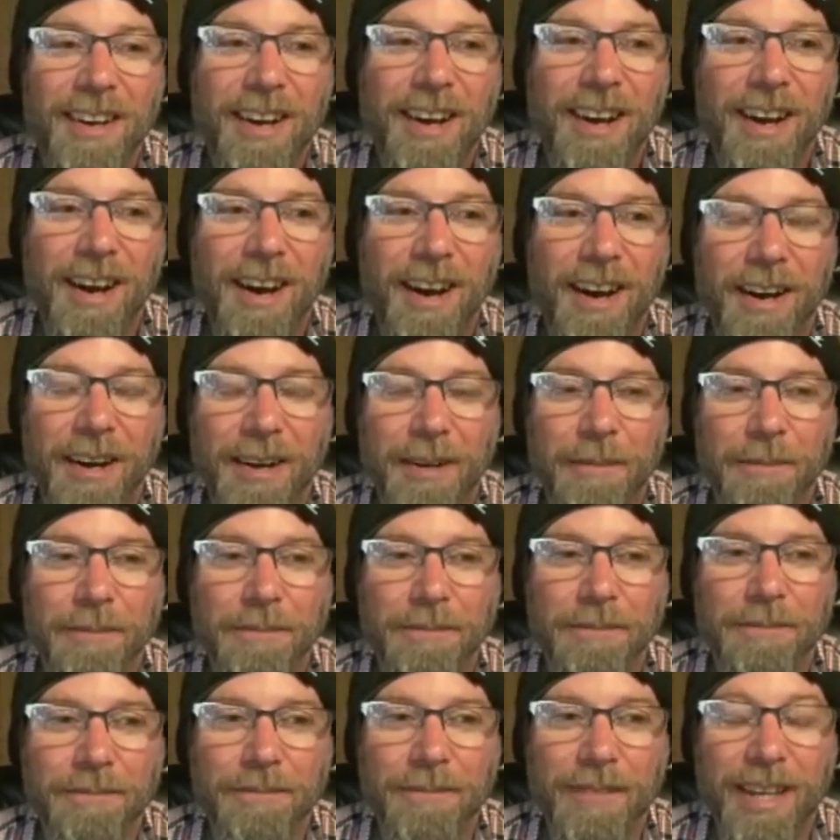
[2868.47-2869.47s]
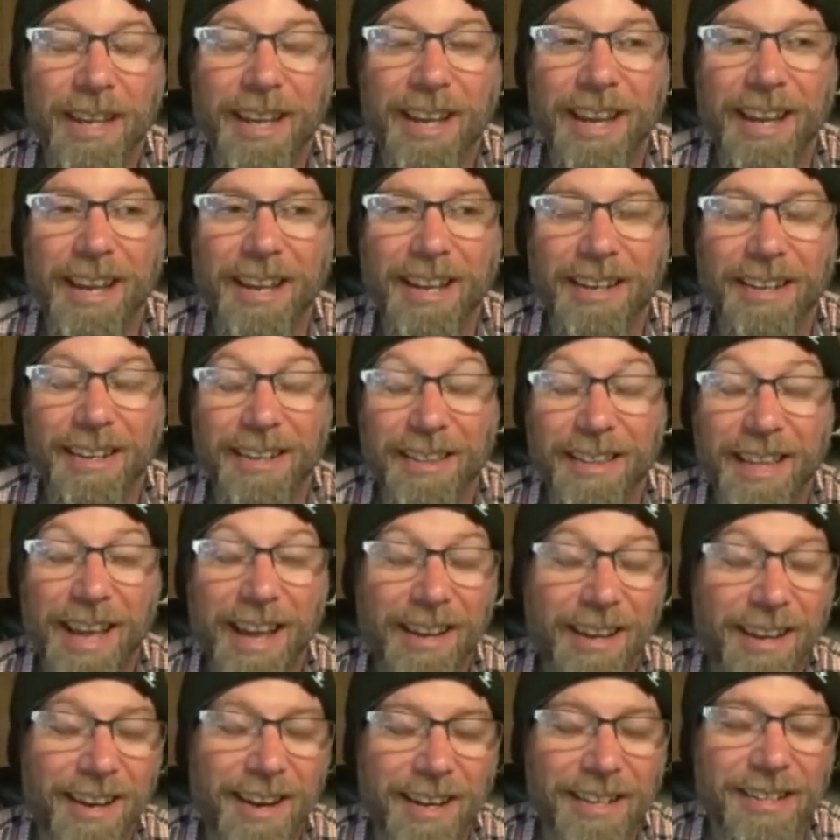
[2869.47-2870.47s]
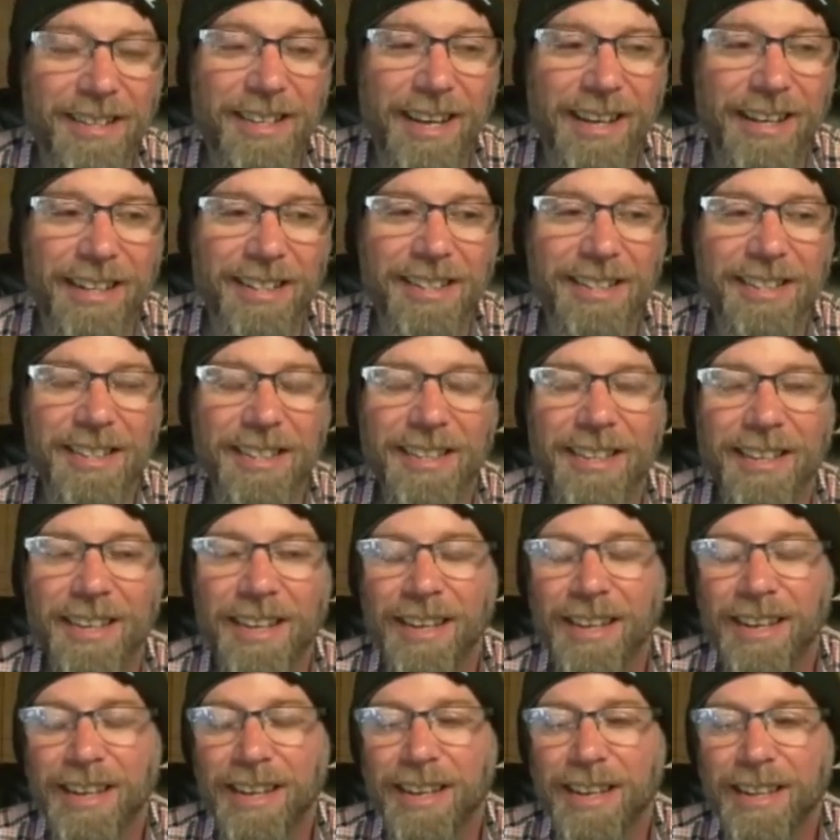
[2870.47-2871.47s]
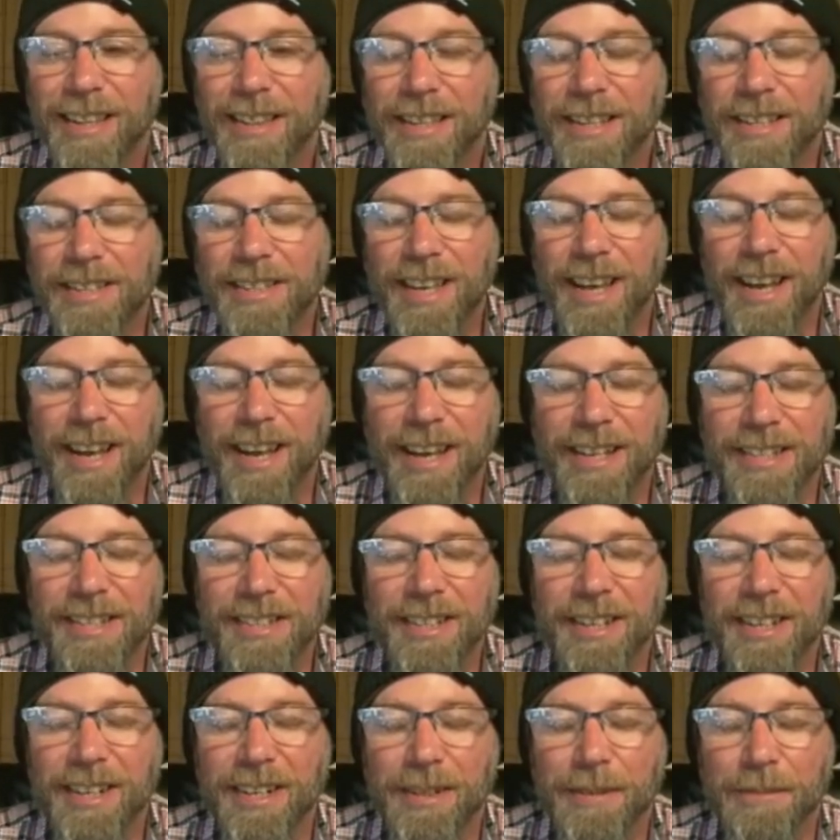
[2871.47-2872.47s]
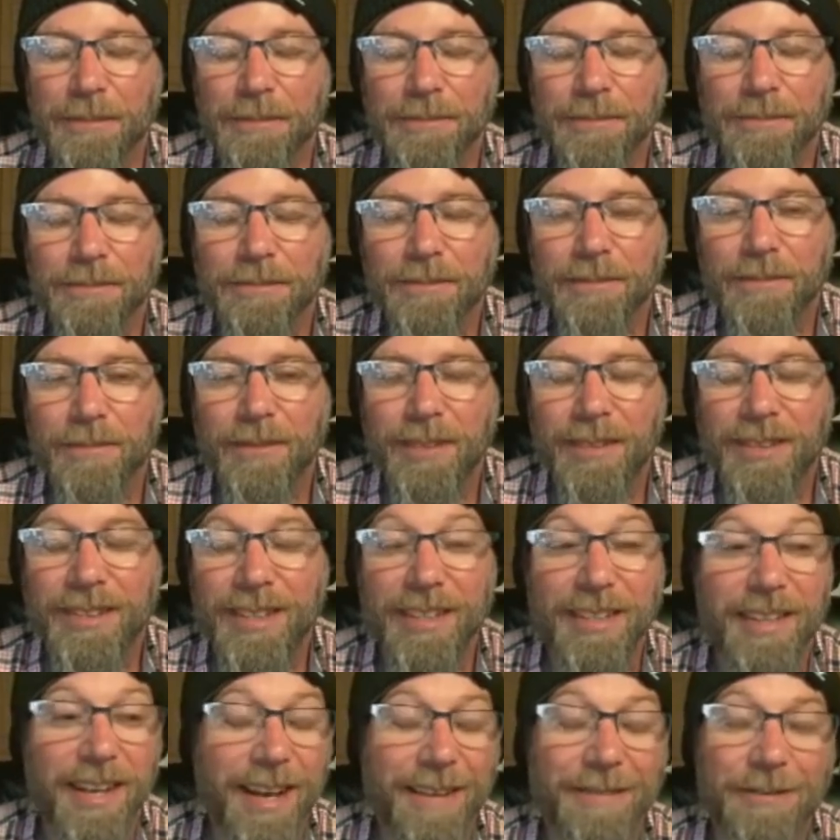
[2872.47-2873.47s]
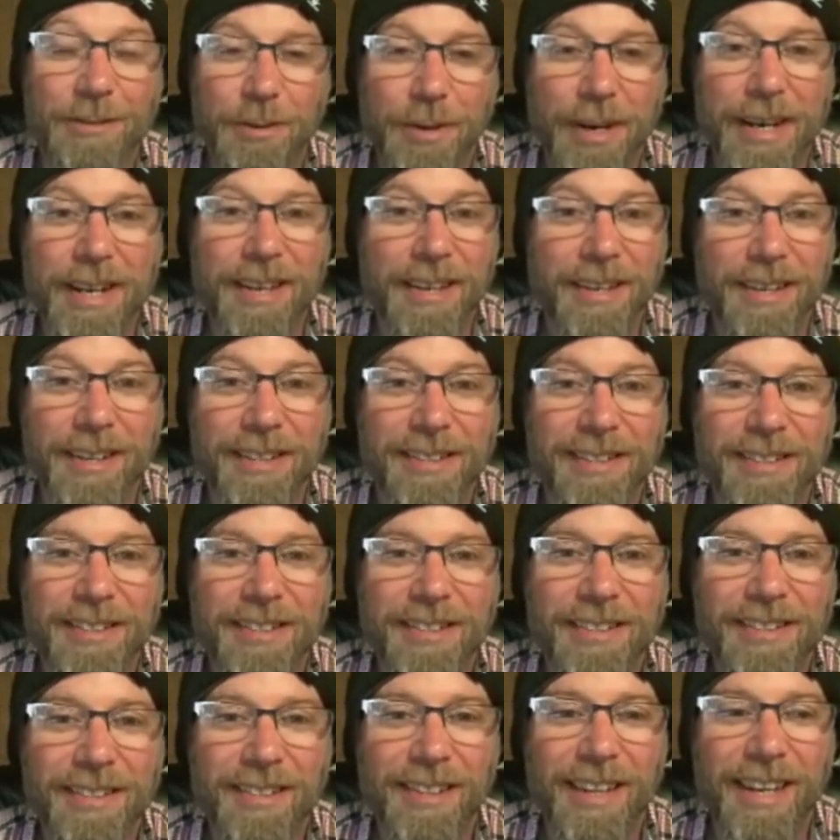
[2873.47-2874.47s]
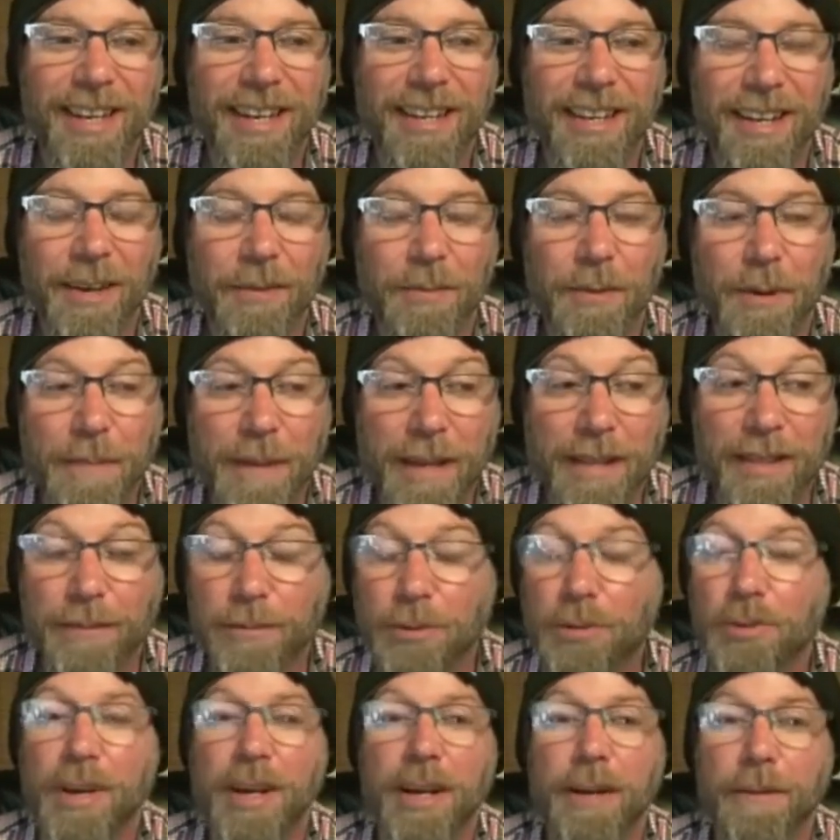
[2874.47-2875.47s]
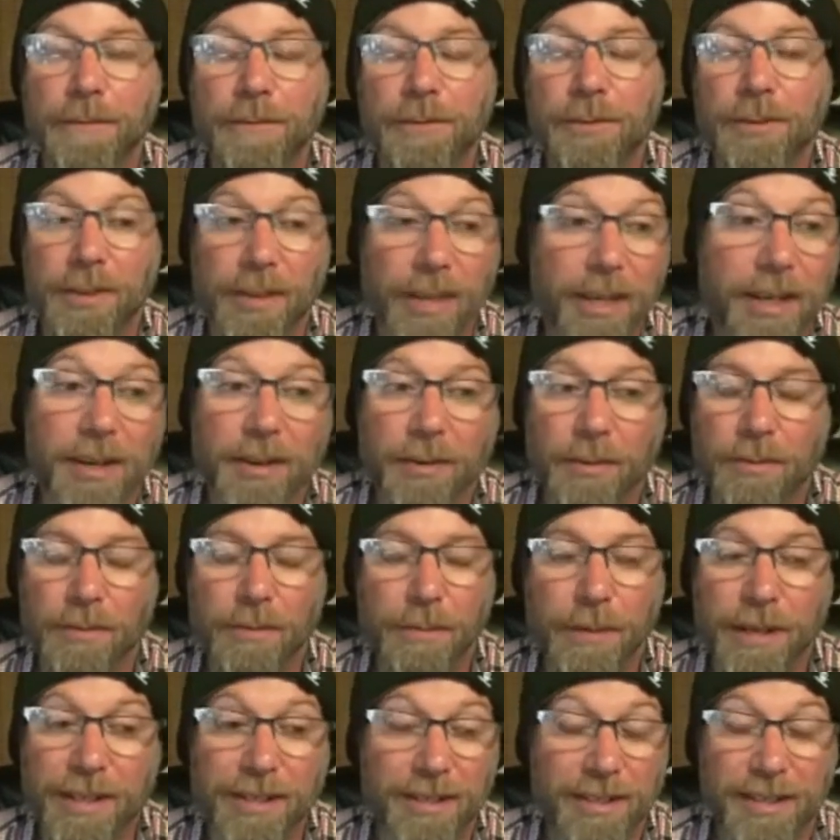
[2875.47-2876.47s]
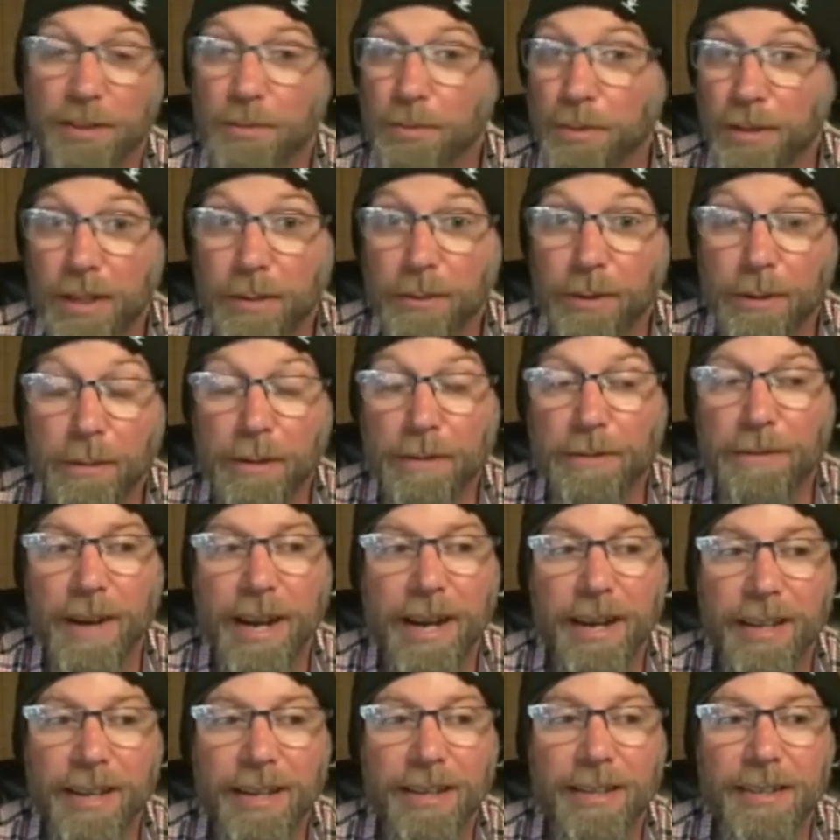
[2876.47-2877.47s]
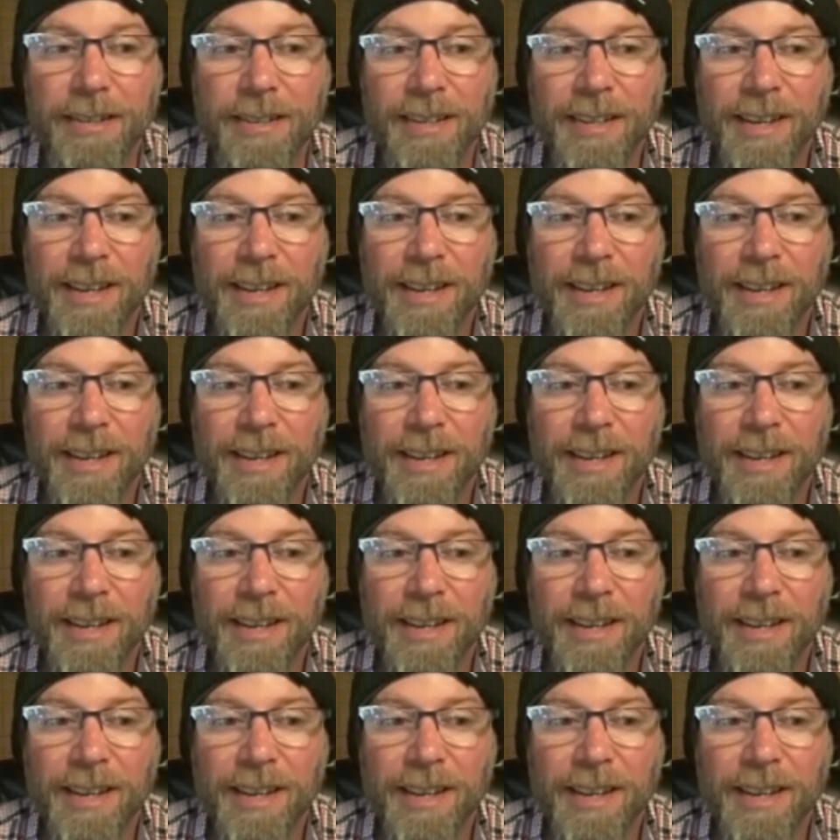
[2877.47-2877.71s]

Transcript: Um, and in that context, these guys um, didn't have training guns. Like uh, we made them train in full gear because that's what they would be fighting in.